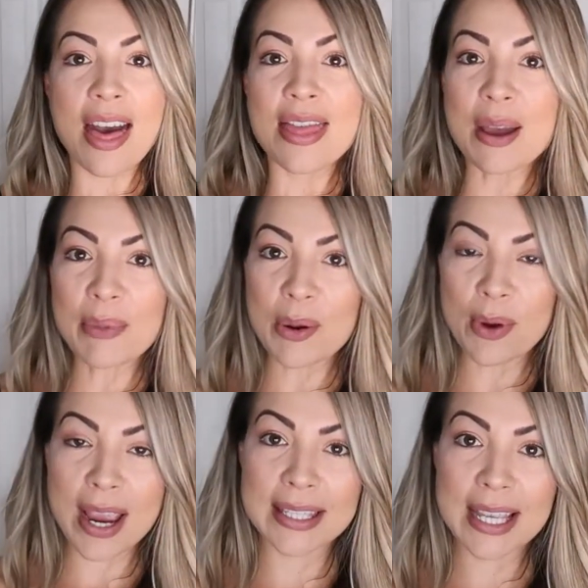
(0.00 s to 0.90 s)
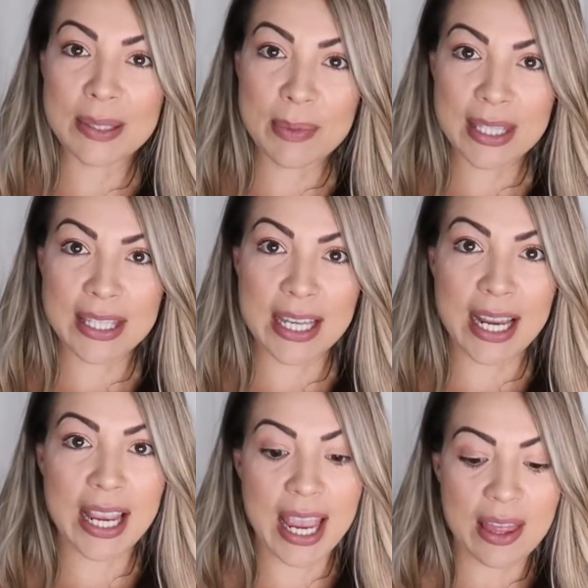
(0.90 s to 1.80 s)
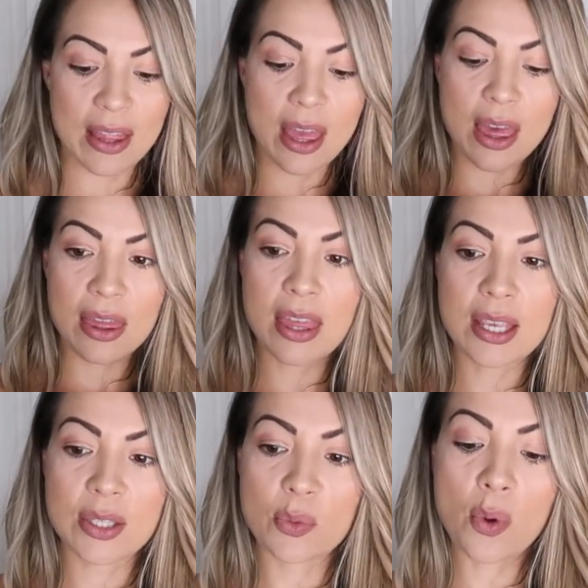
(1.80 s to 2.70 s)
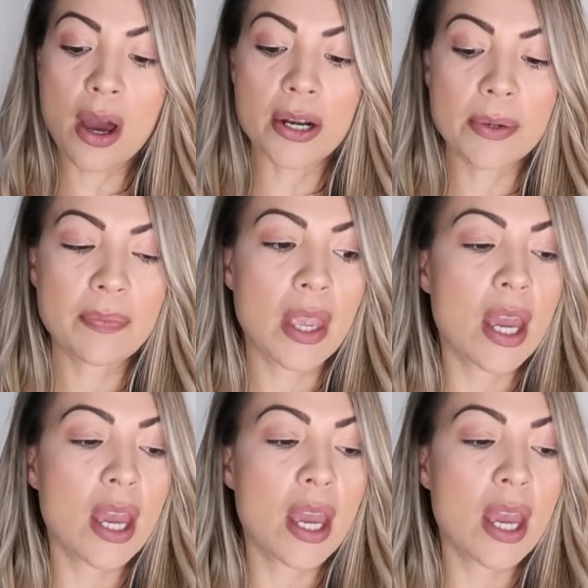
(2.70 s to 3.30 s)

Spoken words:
that my rice has been sitting in this water.